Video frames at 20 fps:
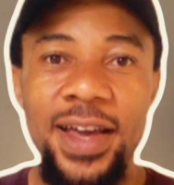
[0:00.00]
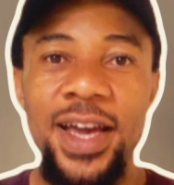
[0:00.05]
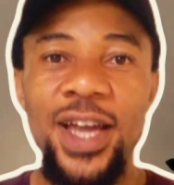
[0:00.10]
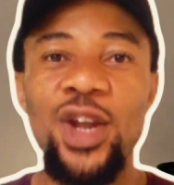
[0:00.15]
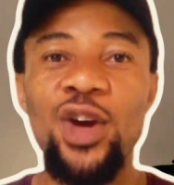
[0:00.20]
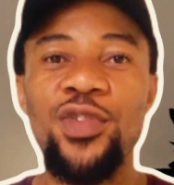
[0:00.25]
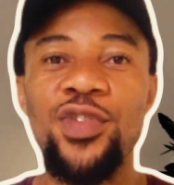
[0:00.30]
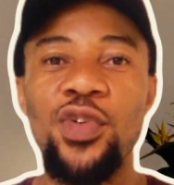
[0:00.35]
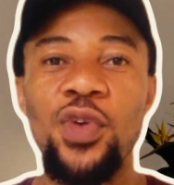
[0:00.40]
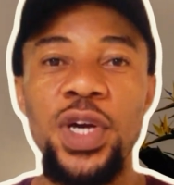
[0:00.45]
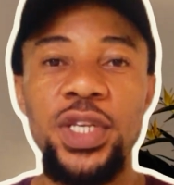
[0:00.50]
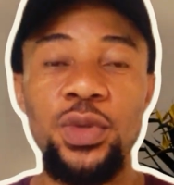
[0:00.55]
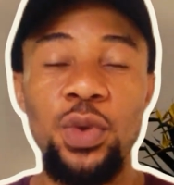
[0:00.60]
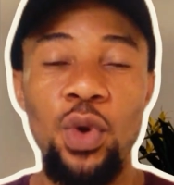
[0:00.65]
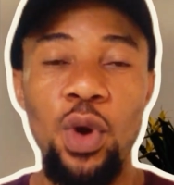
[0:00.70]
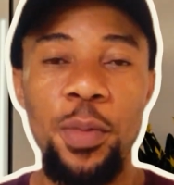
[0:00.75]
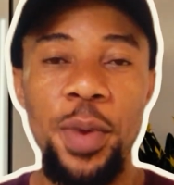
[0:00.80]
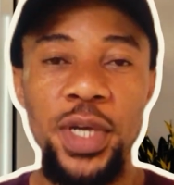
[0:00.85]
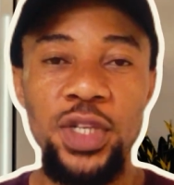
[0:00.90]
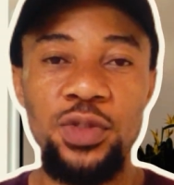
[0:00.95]
Hello viewers,
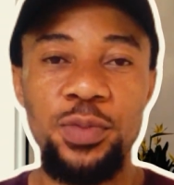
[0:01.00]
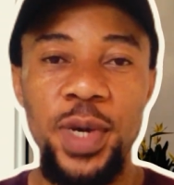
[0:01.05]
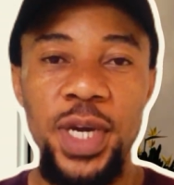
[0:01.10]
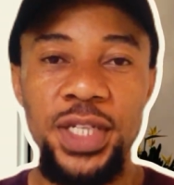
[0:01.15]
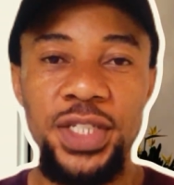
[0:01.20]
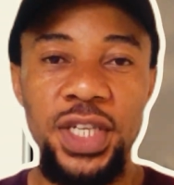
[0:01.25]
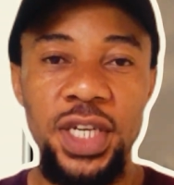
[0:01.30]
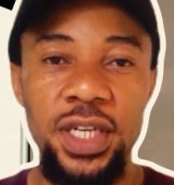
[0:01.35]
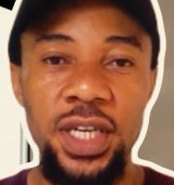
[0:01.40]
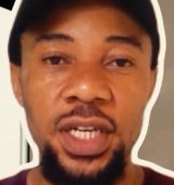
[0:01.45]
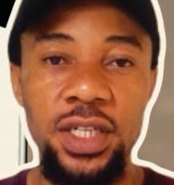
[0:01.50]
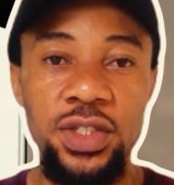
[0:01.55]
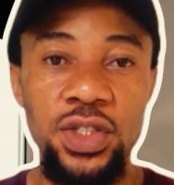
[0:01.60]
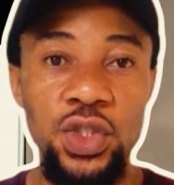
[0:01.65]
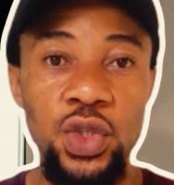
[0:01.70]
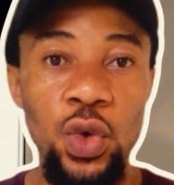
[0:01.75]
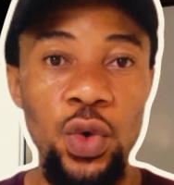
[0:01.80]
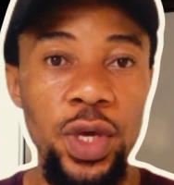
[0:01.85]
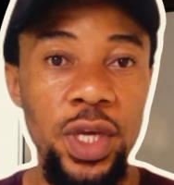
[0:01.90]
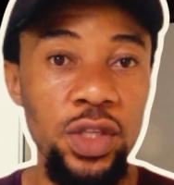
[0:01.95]
welcome back to my channel.
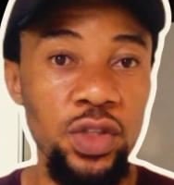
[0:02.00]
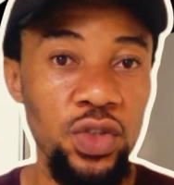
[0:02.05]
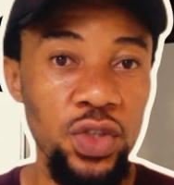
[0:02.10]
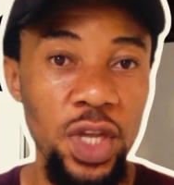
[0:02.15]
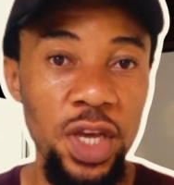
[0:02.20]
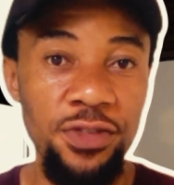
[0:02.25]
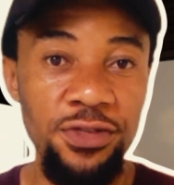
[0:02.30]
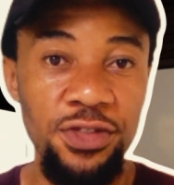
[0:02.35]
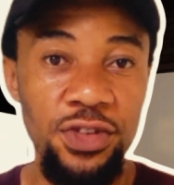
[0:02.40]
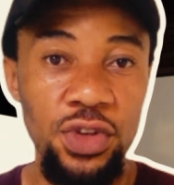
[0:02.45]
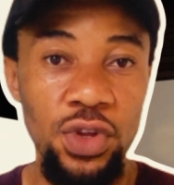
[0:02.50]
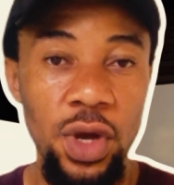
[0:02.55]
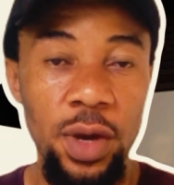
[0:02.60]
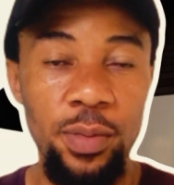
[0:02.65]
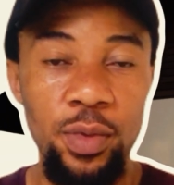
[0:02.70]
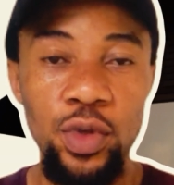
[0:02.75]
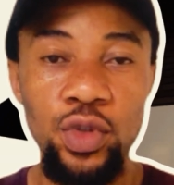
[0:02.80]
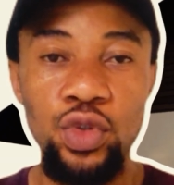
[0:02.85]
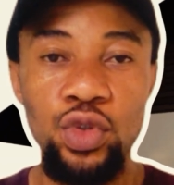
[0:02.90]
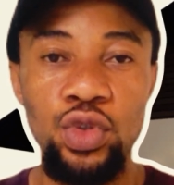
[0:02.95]
So in today's video,
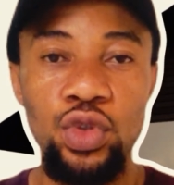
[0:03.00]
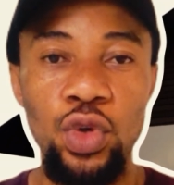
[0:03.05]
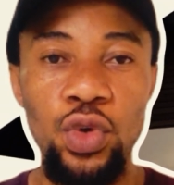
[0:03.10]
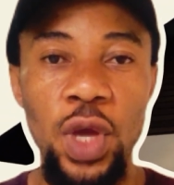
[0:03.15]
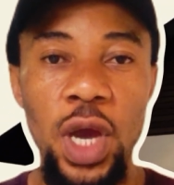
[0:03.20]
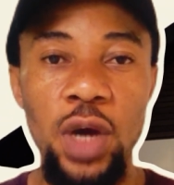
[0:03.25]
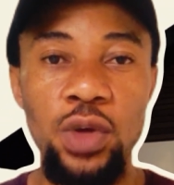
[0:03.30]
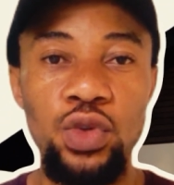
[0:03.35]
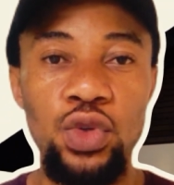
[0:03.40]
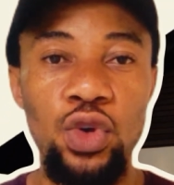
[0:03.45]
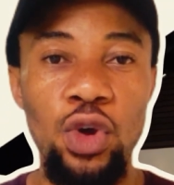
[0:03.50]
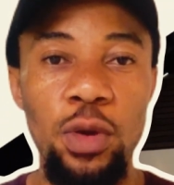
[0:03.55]
I'm going to show you how to